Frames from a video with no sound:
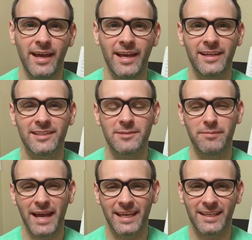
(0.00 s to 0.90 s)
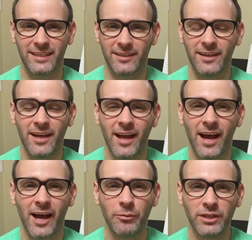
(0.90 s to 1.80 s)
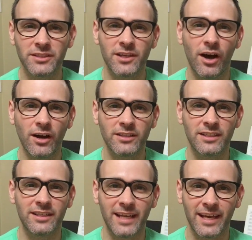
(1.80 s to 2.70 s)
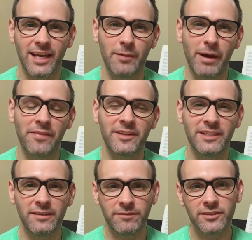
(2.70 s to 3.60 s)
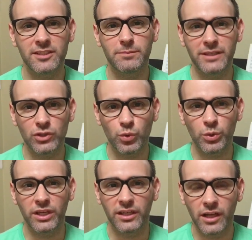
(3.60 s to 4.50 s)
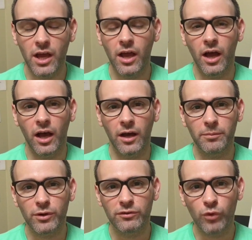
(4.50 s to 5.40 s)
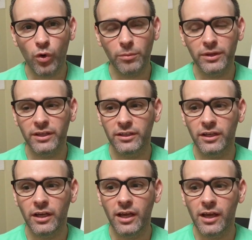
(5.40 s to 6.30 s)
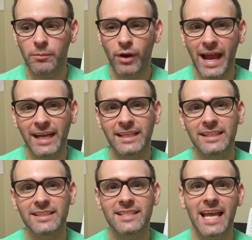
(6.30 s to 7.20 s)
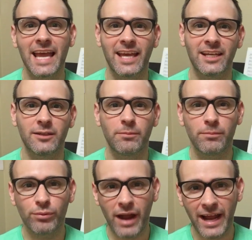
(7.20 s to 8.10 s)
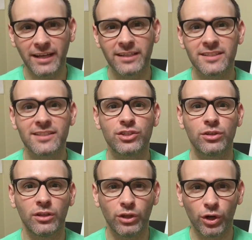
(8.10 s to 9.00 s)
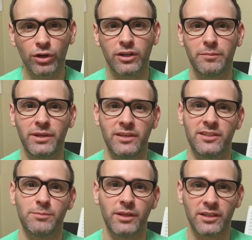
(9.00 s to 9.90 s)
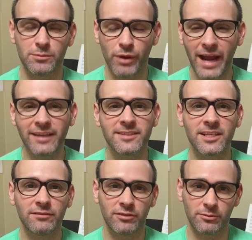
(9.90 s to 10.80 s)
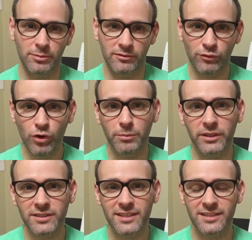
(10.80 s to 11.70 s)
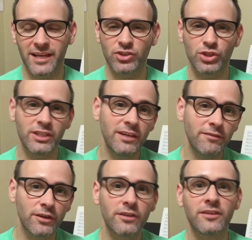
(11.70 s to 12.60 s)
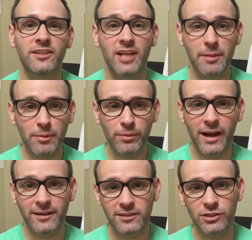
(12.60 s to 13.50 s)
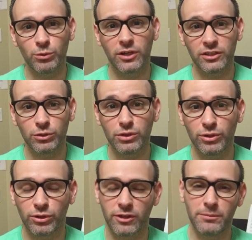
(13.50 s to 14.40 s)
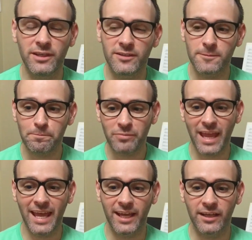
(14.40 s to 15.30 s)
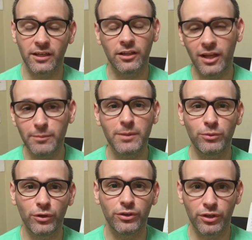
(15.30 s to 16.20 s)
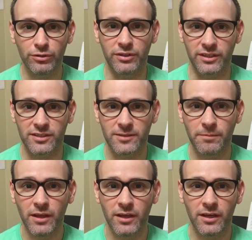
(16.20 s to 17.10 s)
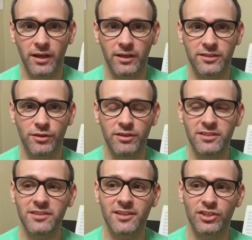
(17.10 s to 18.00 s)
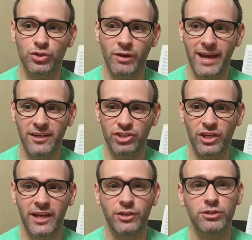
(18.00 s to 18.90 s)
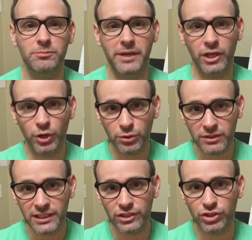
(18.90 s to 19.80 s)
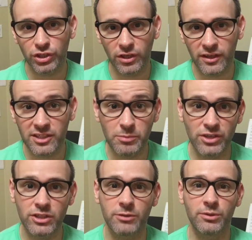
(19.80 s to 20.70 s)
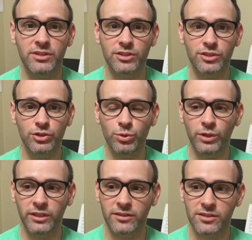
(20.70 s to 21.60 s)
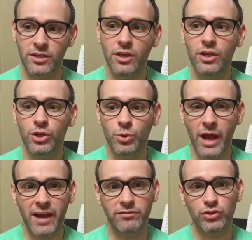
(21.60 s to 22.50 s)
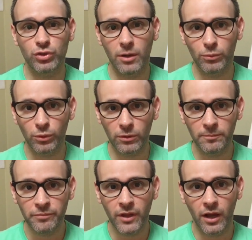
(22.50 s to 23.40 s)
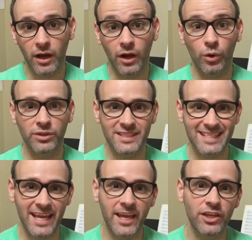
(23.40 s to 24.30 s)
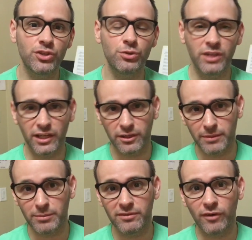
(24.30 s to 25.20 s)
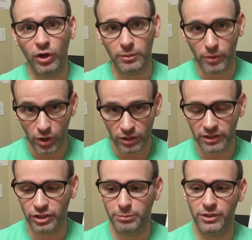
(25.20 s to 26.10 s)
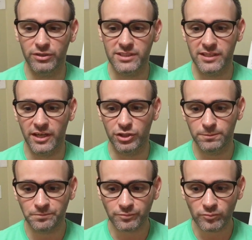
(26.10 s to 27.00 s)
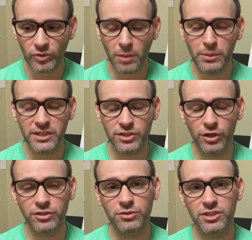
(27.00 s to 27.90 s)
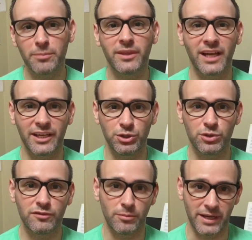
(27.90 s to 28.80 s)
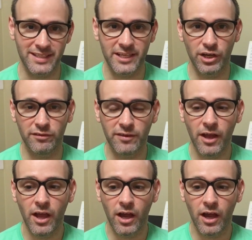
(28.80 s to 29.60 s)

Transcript: Hey, it's Matt here. I want to talk today about the difference between performing practice and practice to learn a piece, because practicing for a performance is actually different than the type of practice you want to do when you learn a piece. And a lot of people don't know this. So this is a strategy I use in my own teaching, especially with students who have trouble on stage, who tend to maybe fall apart a little bit on stage. But it's also something I use for myself